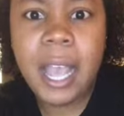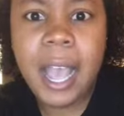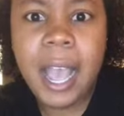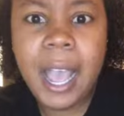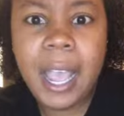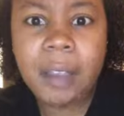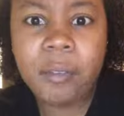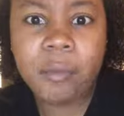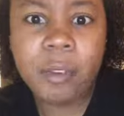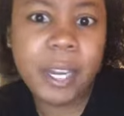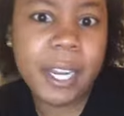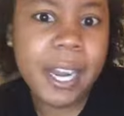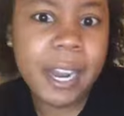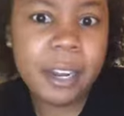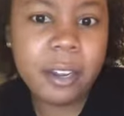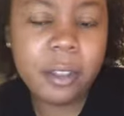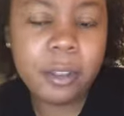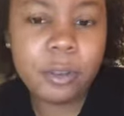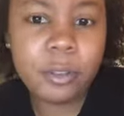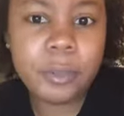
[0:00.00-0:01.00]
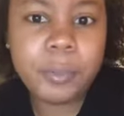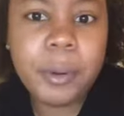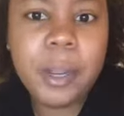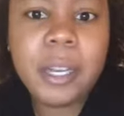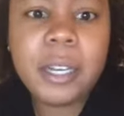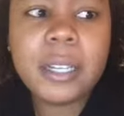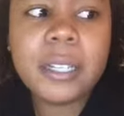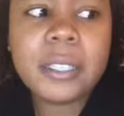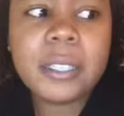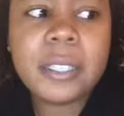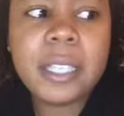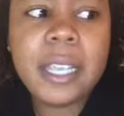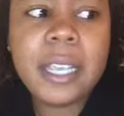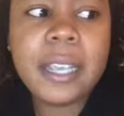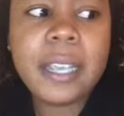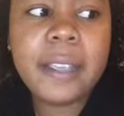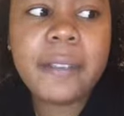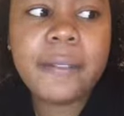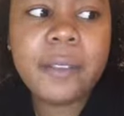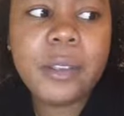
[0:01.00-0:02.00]
I run out of those products.
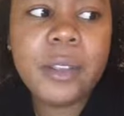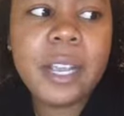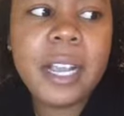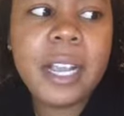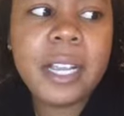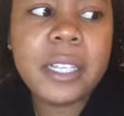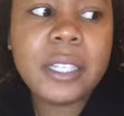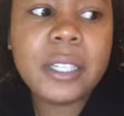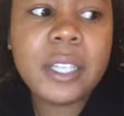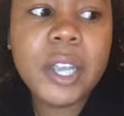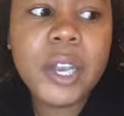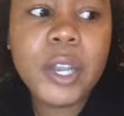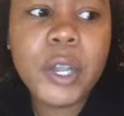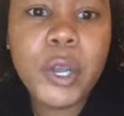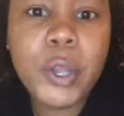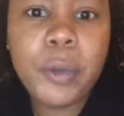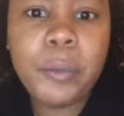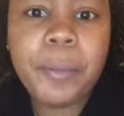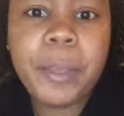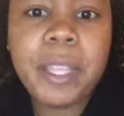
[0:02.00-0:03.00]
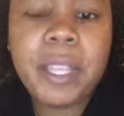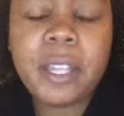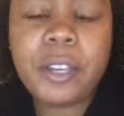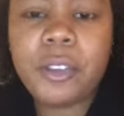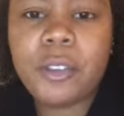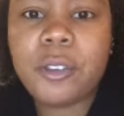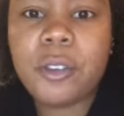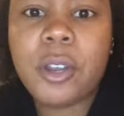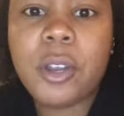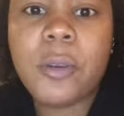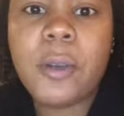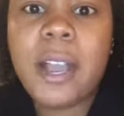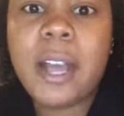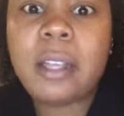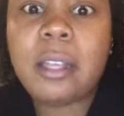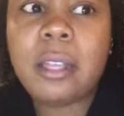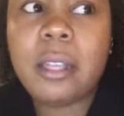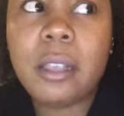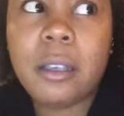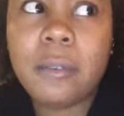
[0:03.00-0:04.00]
If you guys know me, then you know I
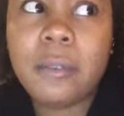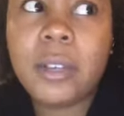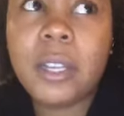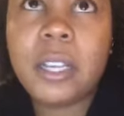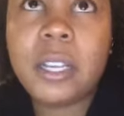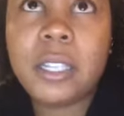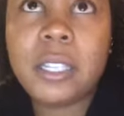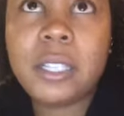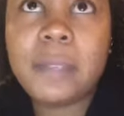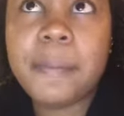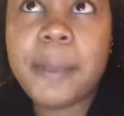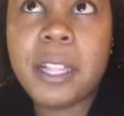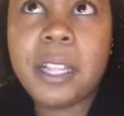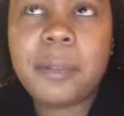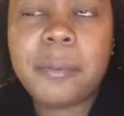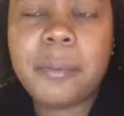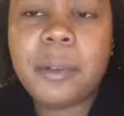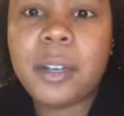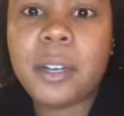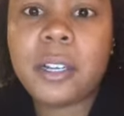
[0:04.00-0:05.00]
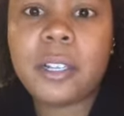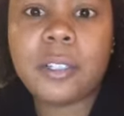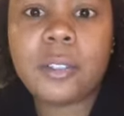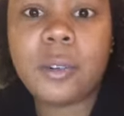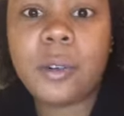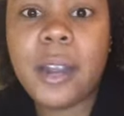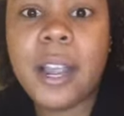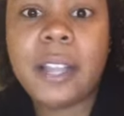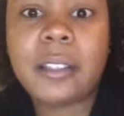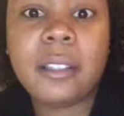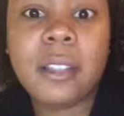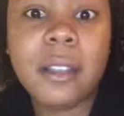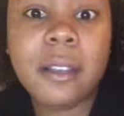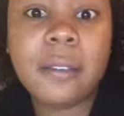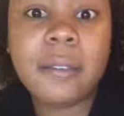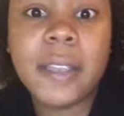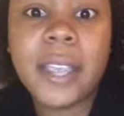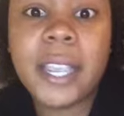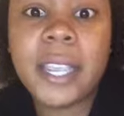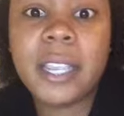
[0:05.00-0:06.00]
love a good smelling product, or I
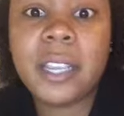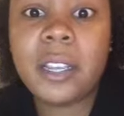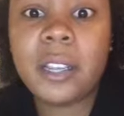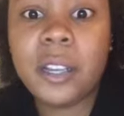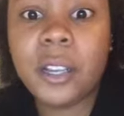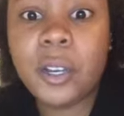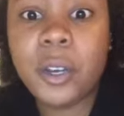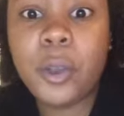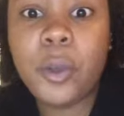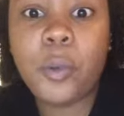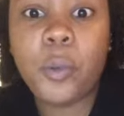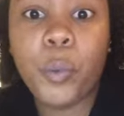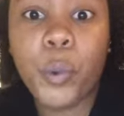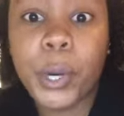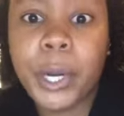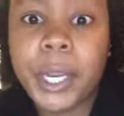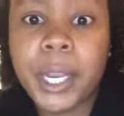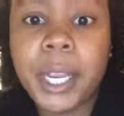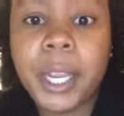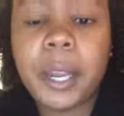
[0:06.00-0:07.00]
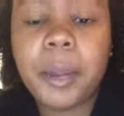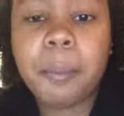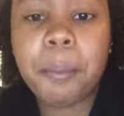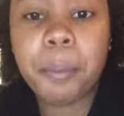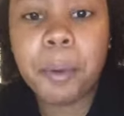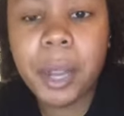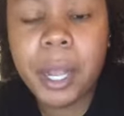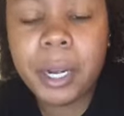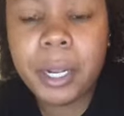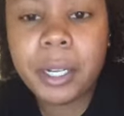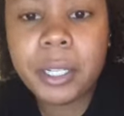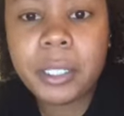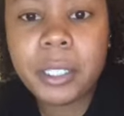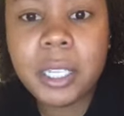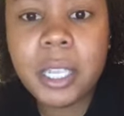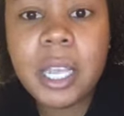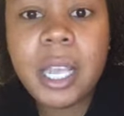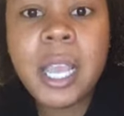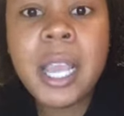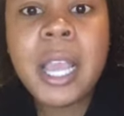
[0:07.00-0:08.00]
love a good working product.
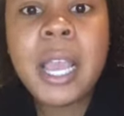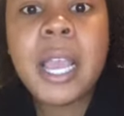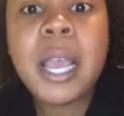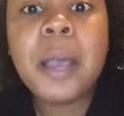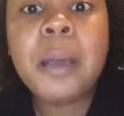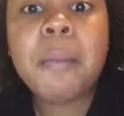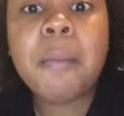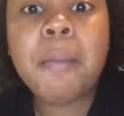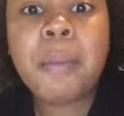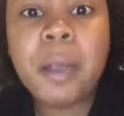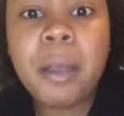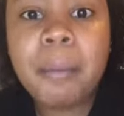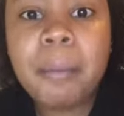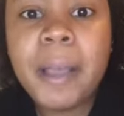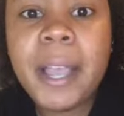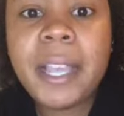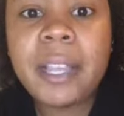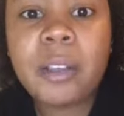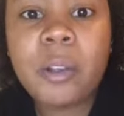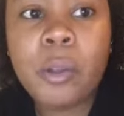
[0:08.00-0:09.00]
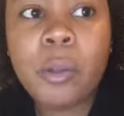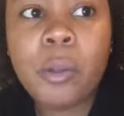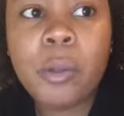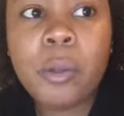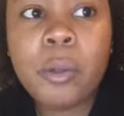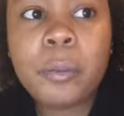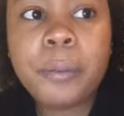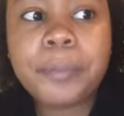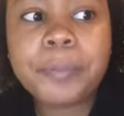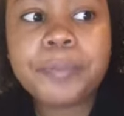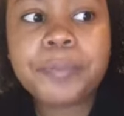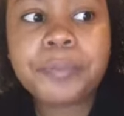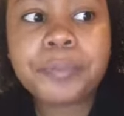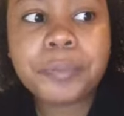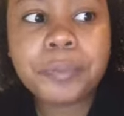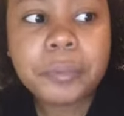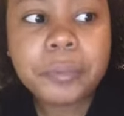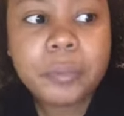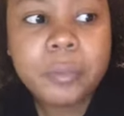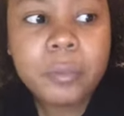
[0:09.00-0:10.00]
But my goal
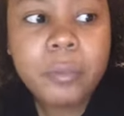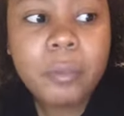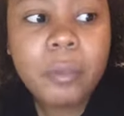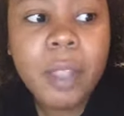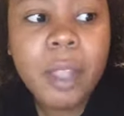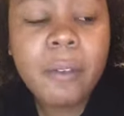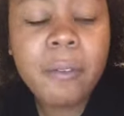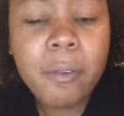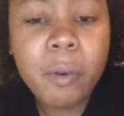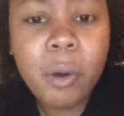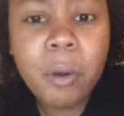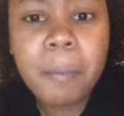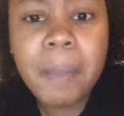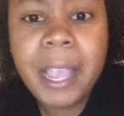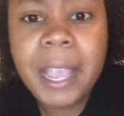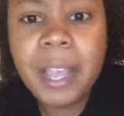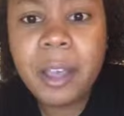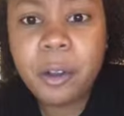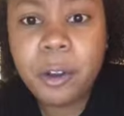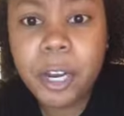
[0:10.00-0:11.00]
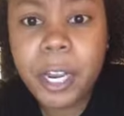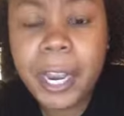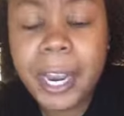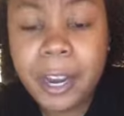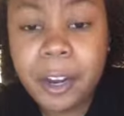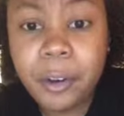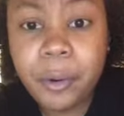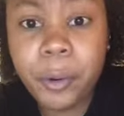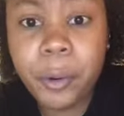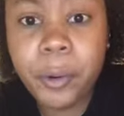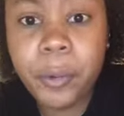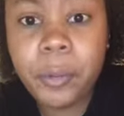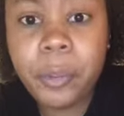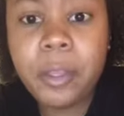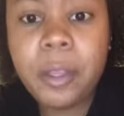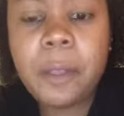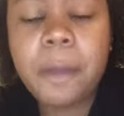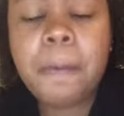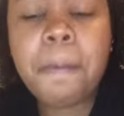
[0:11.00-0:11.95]
for my hair, hair growth